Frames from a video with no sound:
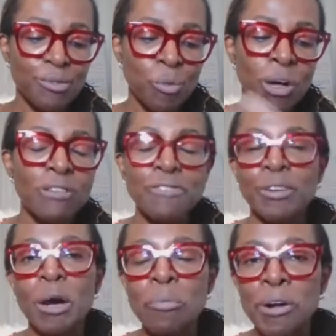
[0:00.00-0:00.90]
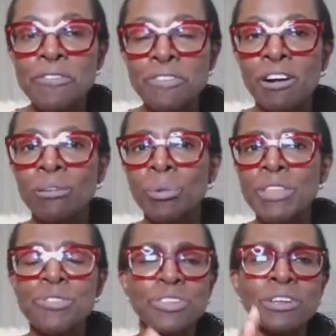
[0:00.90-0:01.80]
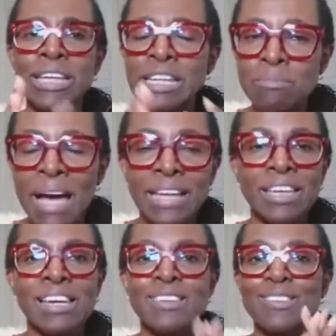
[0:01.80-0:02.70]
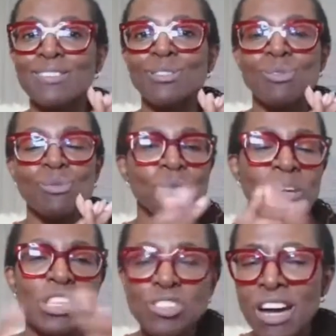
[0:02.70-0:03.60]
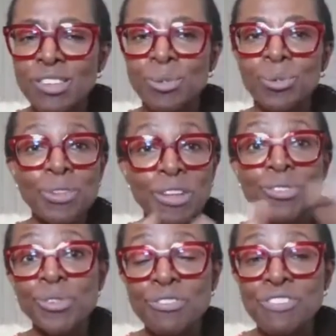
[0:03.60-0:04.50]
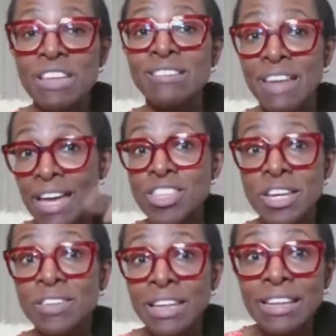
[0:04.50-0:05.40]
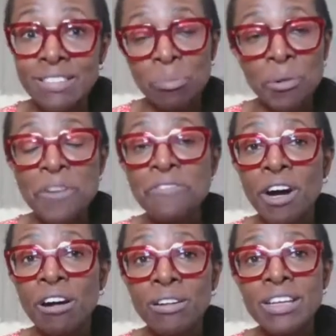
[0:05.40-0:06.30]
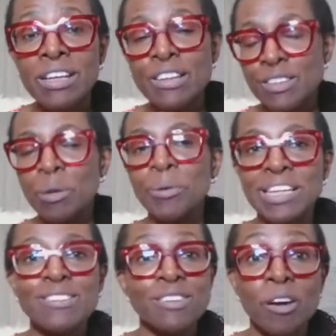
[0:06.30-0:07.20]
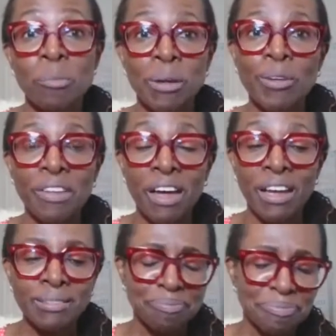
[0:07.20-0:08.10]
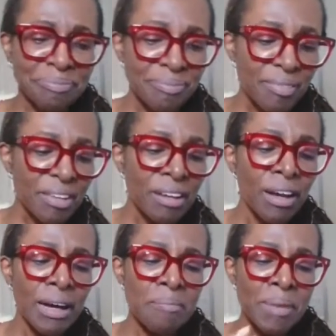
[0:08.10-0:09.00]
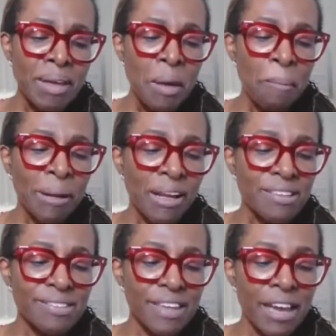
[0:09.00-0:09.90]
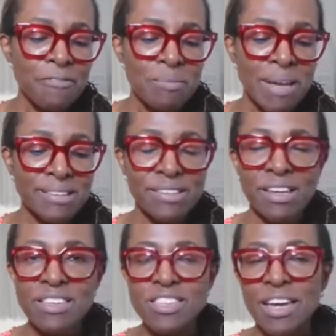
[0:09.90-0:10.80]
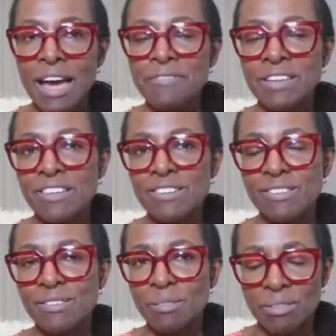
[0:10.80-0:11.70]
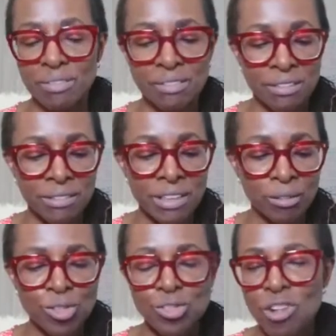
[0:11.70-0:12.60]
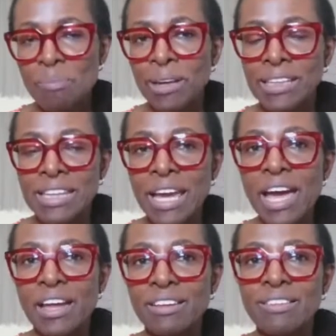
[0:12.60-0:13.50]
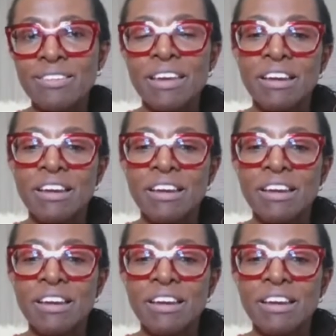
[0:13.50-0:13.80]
well filled out profile with your lead magnets, speech titles, all those sorts of things actually in the LinkedIn profile, so no one needs to go beyond there. Plus every message having this little strapline at the end,